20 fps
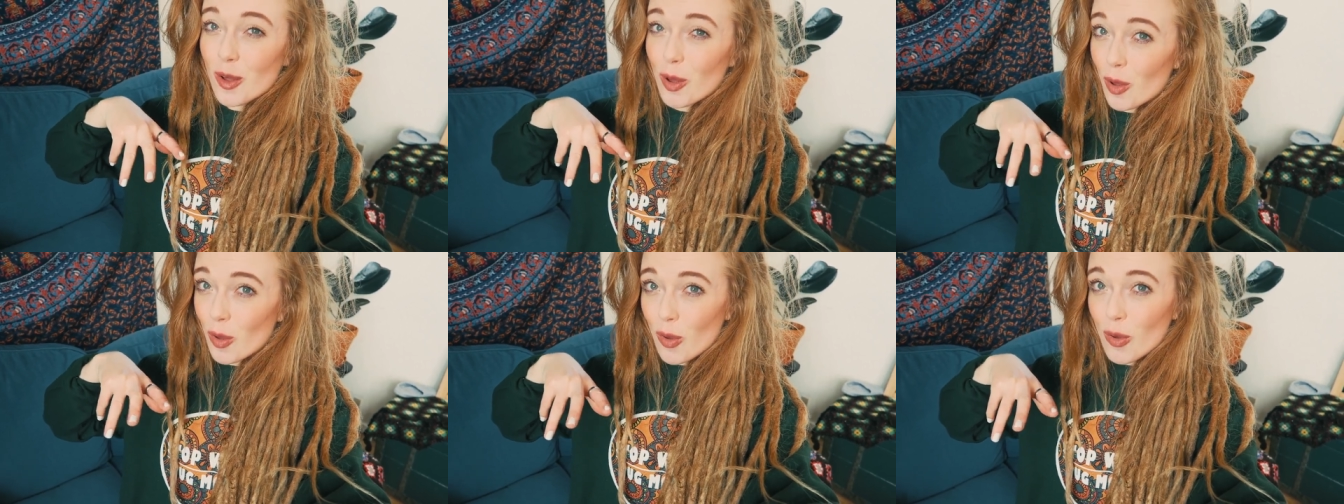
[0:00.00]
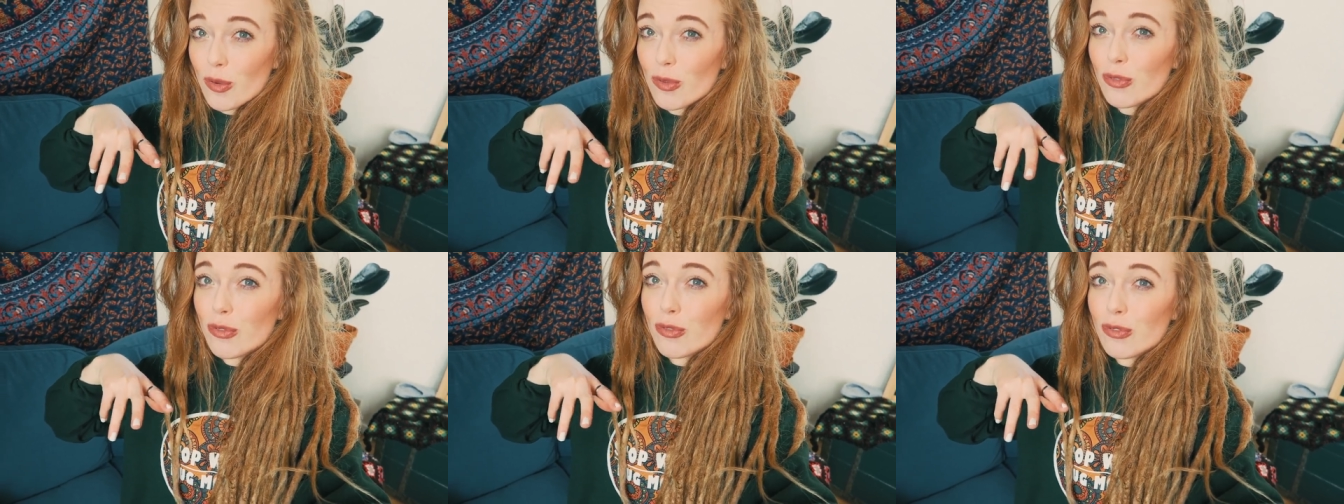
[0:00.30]

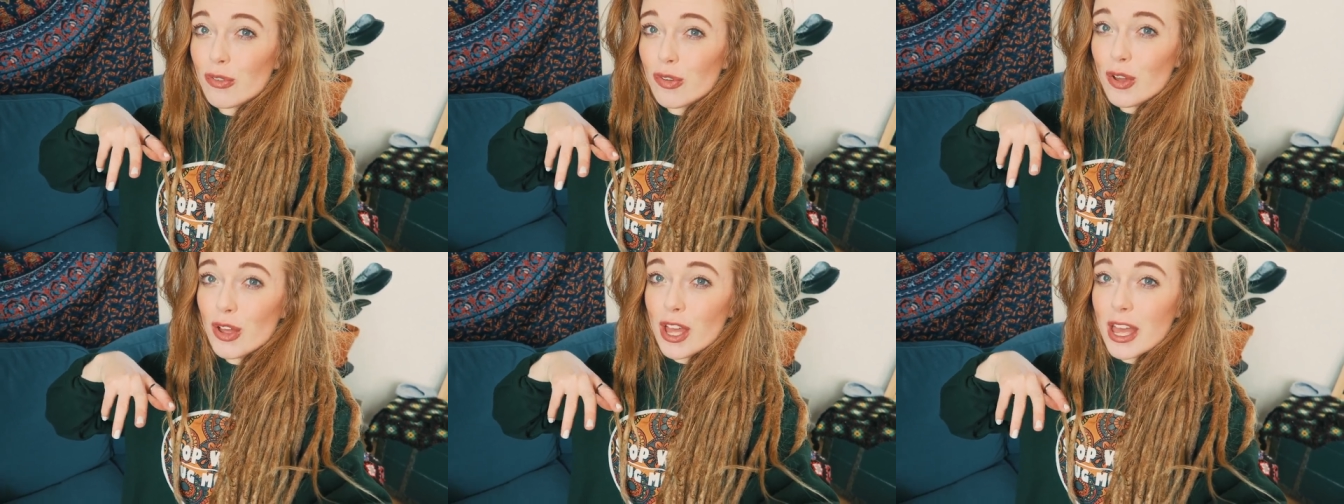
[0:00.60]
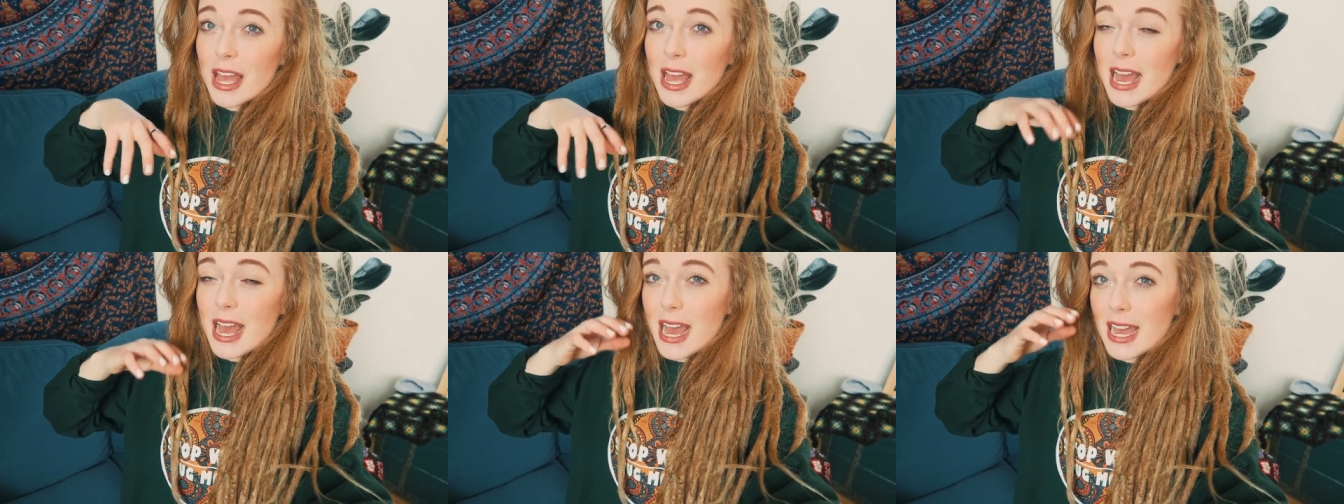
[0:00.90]
off
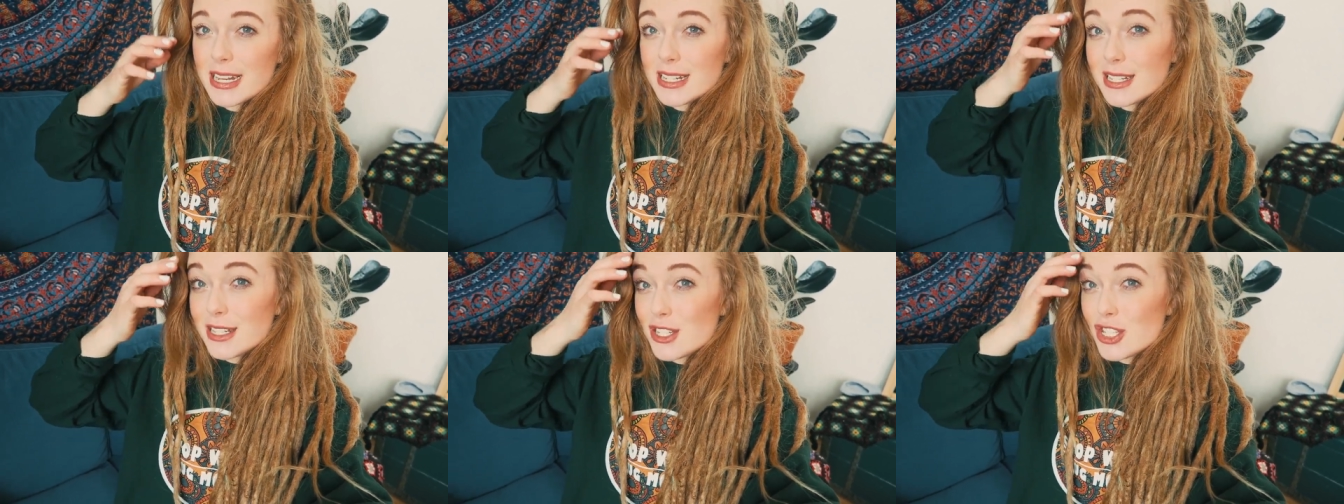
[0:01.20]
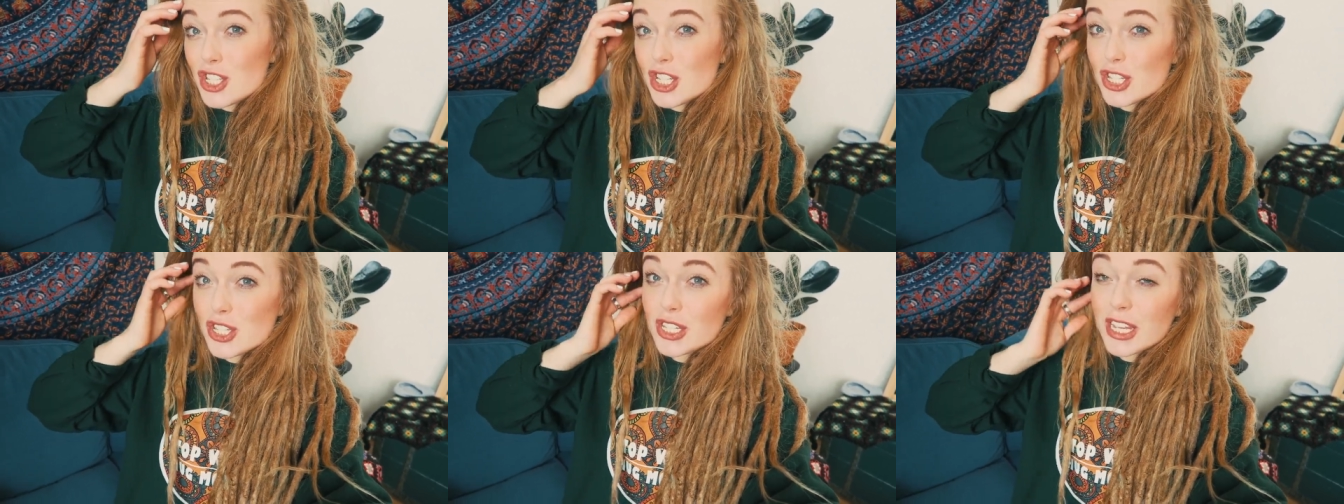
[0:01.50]
and
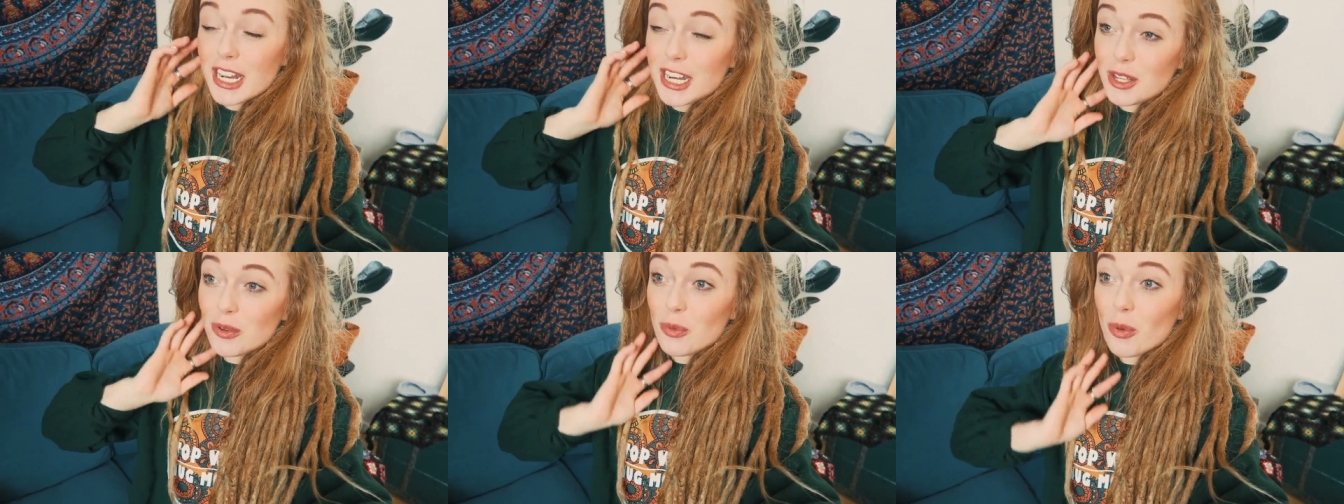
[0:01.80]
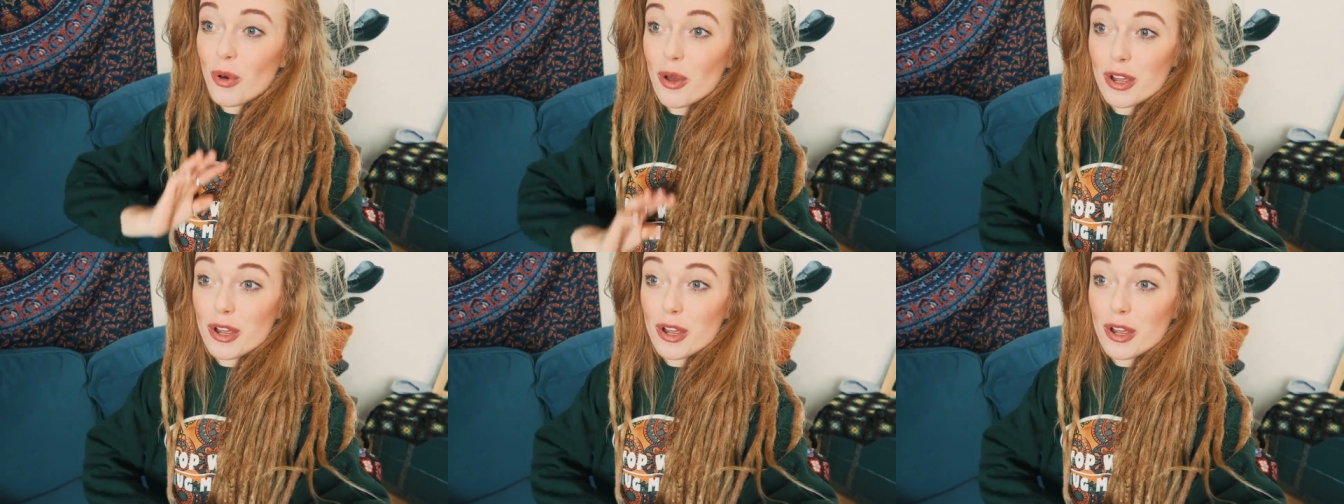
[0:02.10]
it's just getting